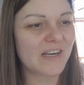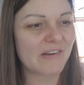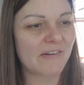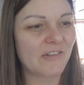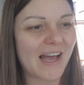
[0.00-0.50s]

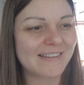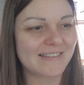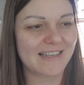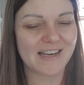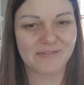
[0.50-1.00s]
I've not
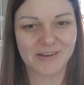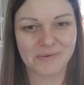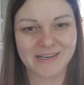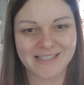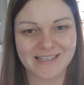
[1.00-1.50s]
answered any of your
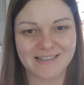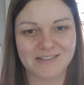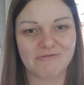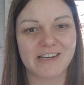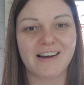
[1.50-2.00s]

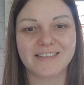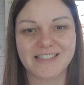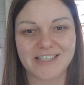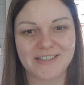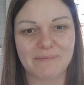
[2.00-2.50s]
questions regarding
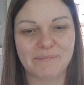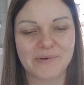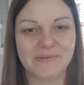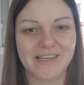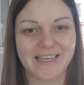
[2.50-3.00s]
your
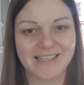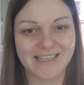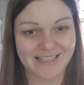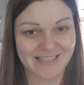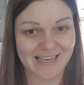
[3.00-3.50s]
shampoo and your
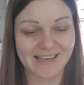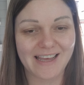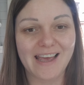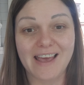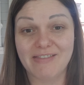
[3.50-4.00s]
conditioning,
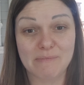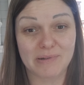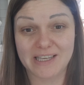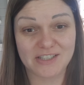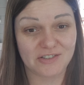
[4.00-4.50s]
then
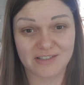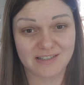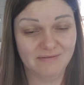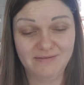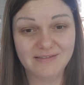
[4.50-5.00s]
please
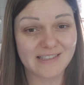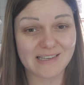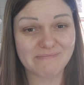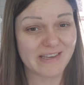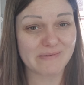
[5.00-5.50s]
just
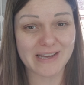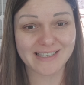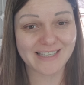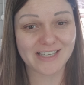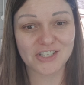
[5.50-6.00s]
send me a
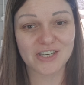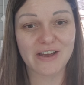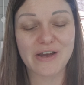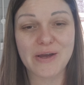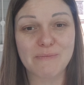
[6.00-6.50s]
message
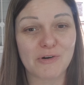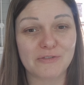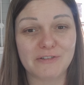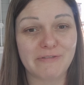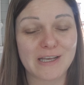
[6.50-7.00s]

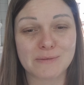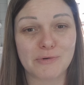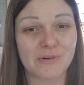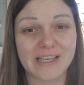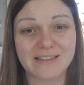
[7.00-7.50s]
on
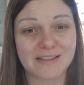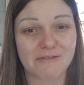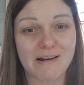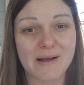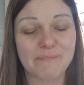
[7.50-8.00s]
Facebook,
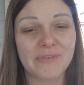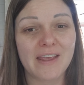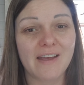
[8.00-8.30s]
Instagram.